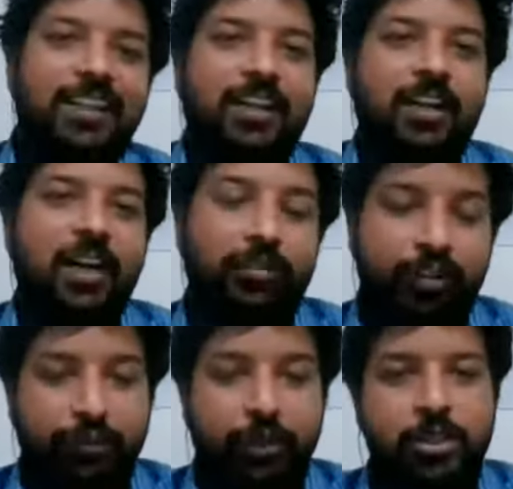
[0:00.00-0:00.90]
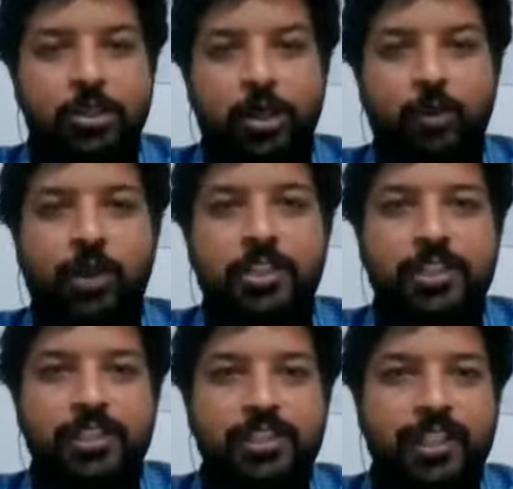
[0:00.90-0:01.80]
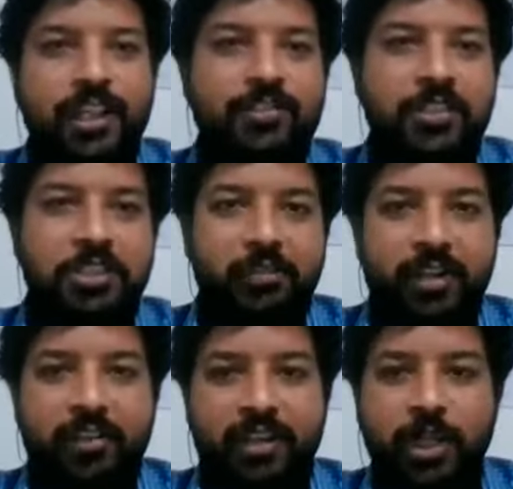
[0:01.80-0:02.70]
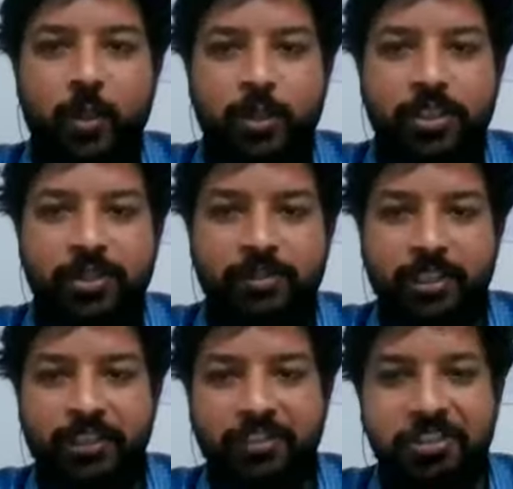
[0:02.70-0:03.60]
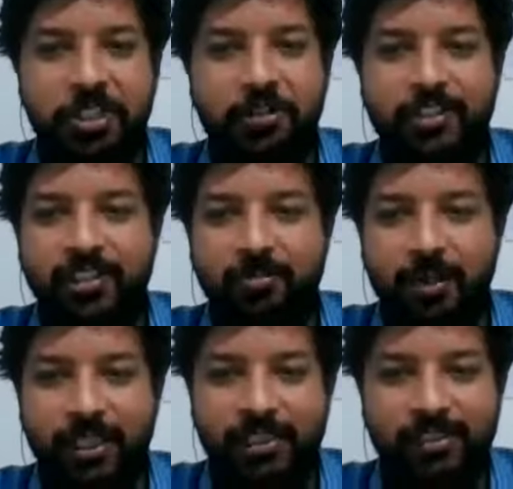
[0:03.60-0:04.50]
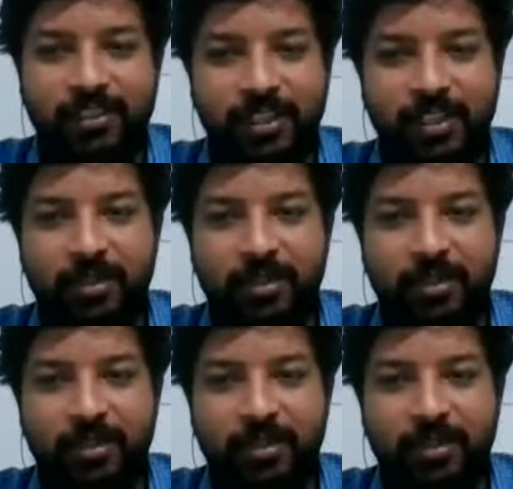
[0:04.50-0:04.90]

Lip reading: For viewers who are watching this live session, if you have any questions for TV Srinivasan, please